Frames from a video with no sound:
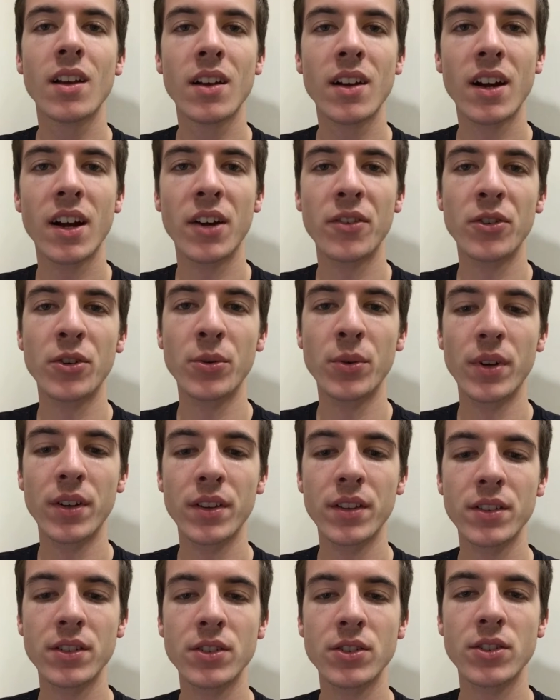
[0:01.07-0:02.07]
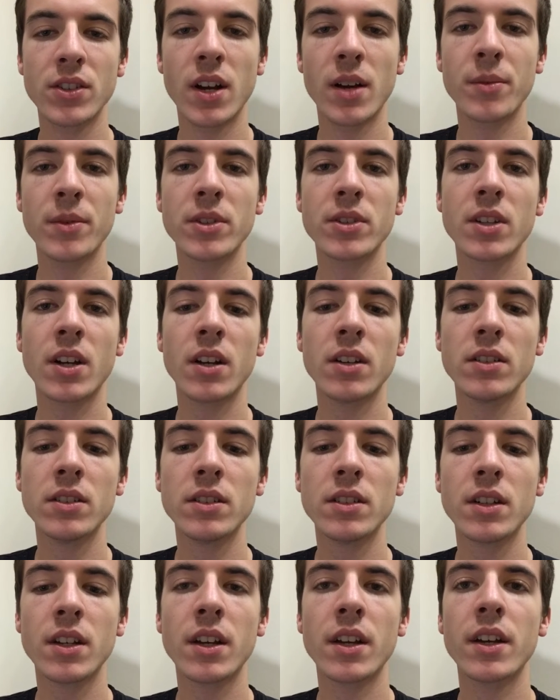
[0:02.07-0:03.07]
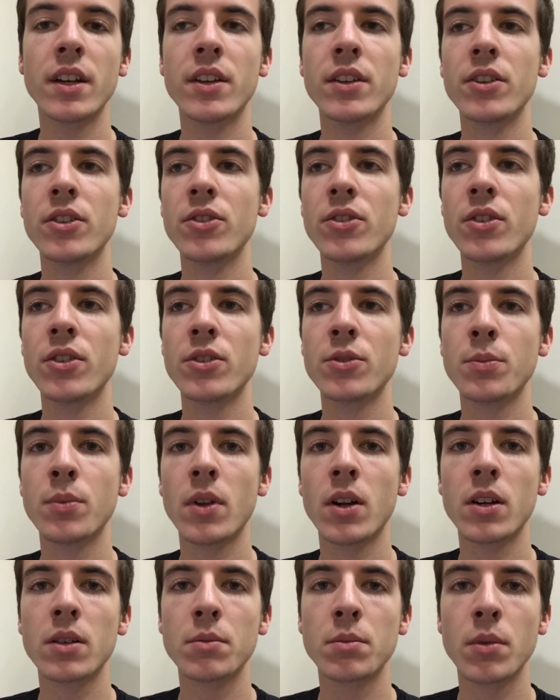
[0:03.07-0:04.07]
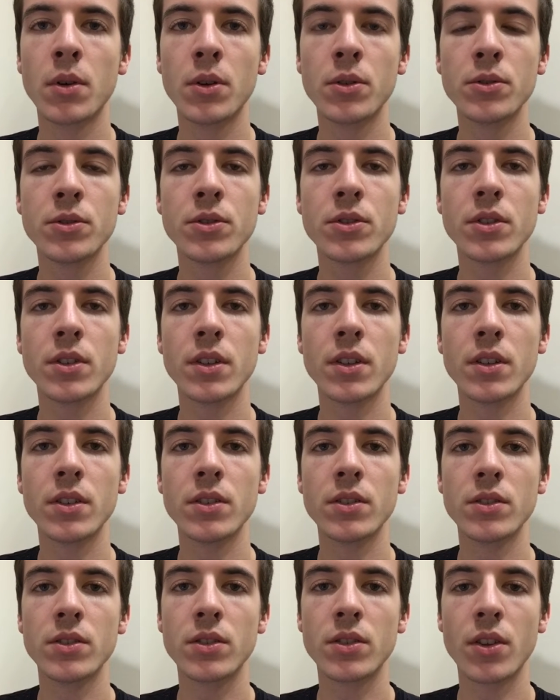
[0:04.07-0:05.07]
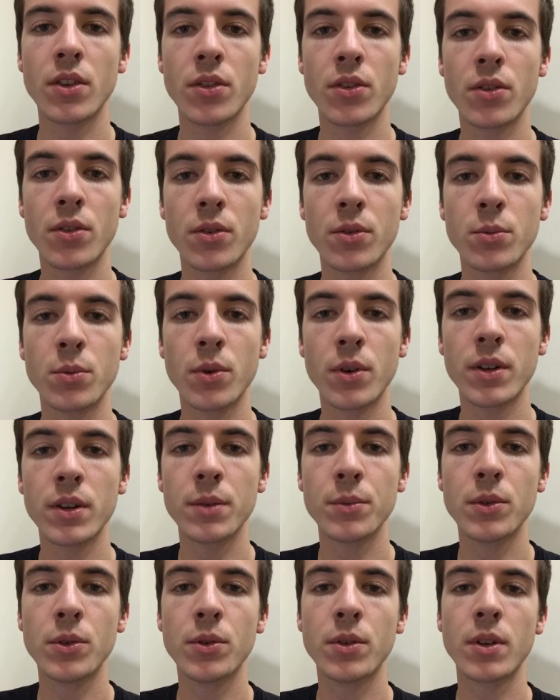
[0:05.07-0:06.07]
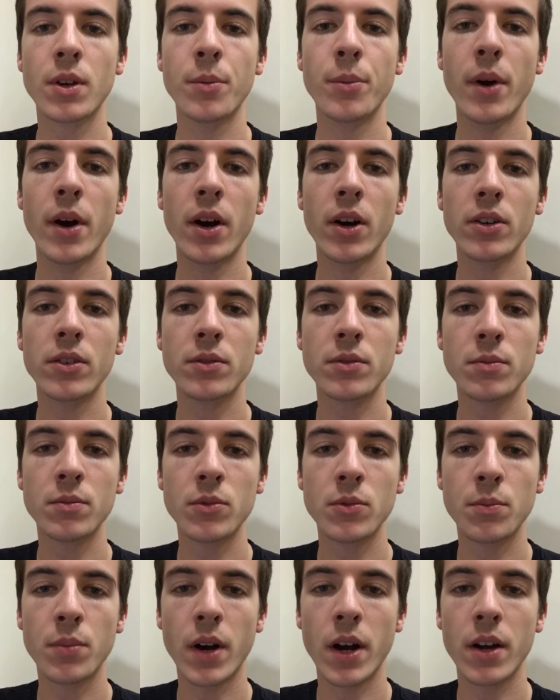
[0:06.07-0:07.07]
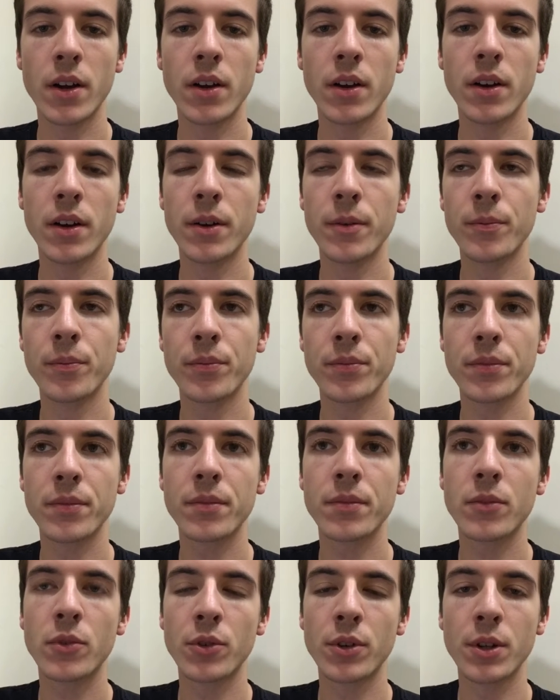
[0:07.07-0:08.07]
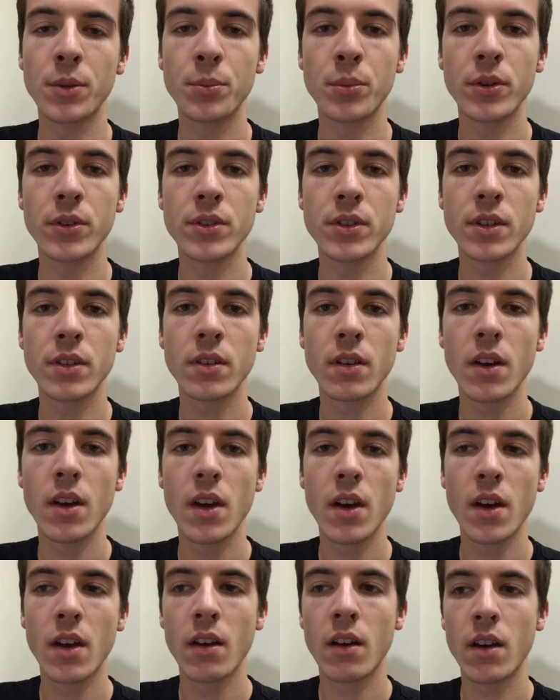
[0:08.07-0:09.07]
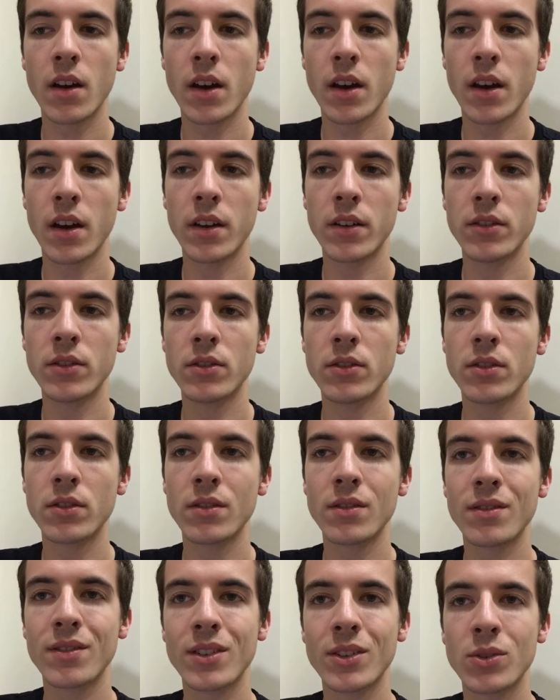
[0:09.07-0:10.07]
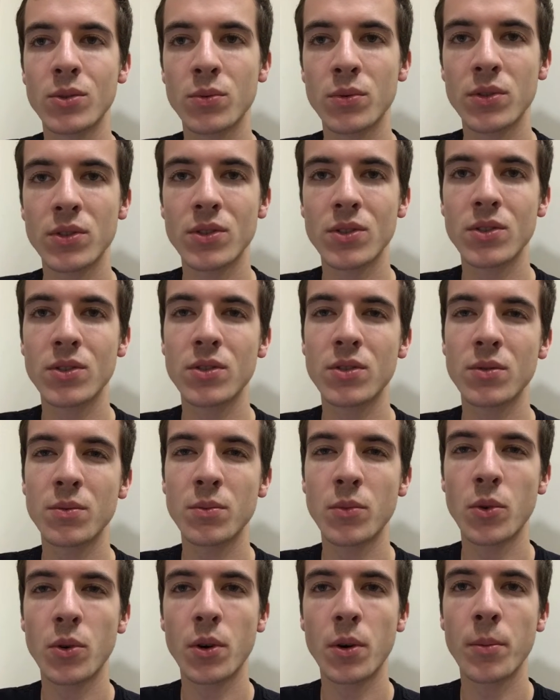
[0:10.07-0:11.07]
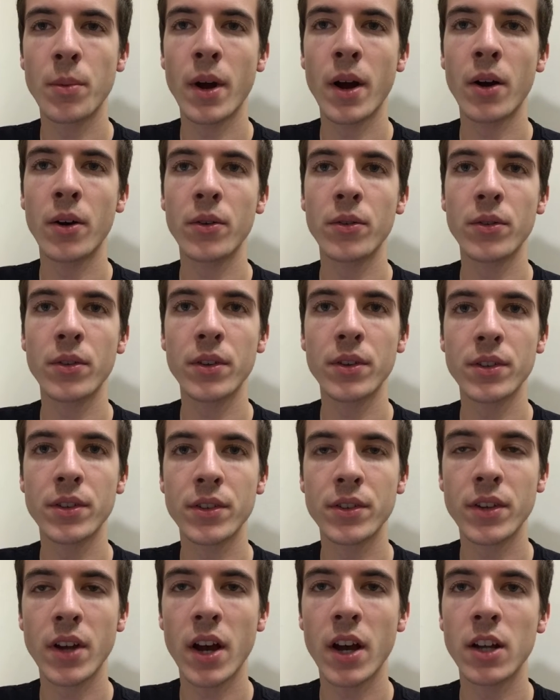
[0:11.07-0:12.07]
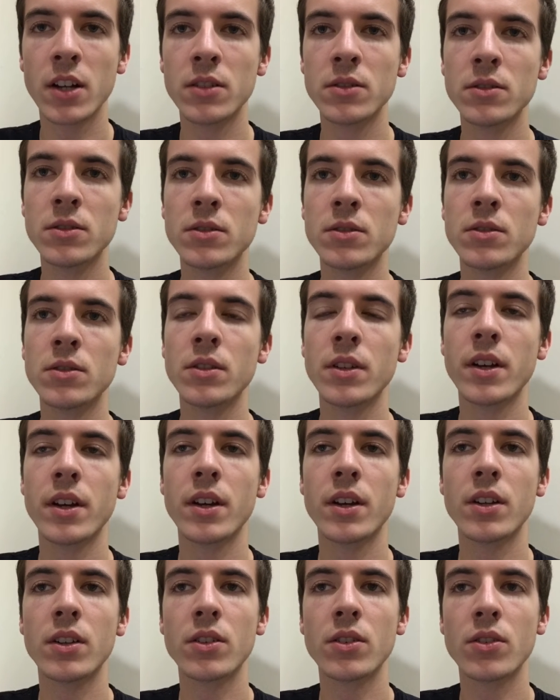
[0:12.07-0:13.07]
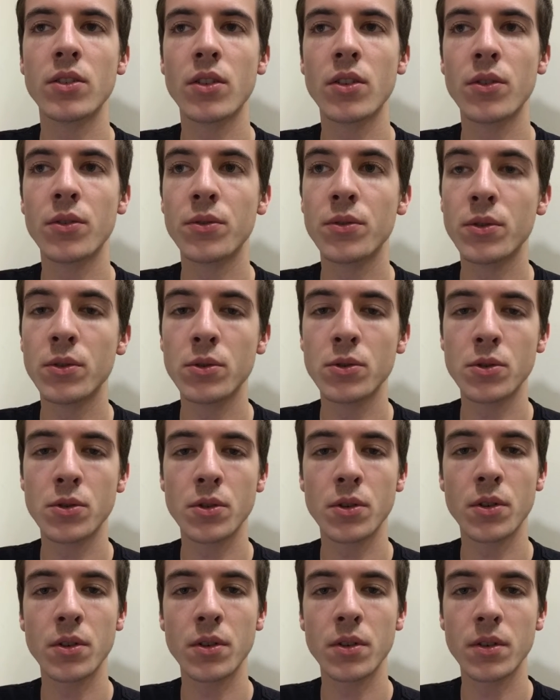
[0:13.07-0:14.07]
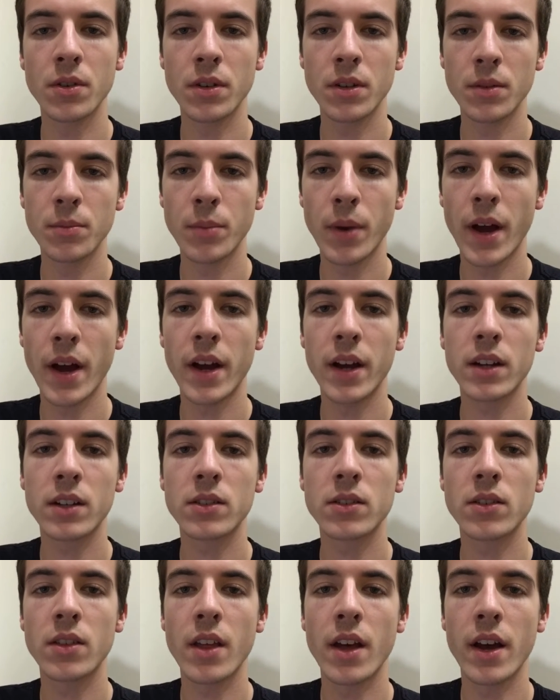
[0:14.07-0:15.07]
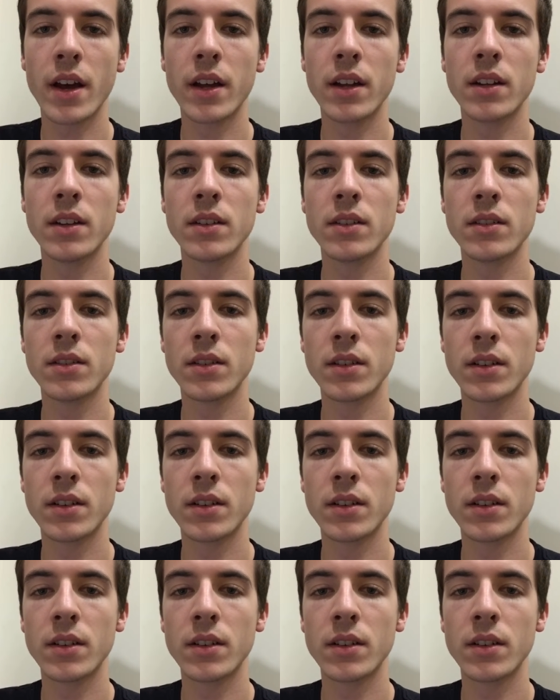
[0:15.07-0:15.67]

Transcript: Hi everyone, this is Thomas Cullen, and this blog post is the third one I'm doing about 3D printing, and this one's more about the societal and the future impacts that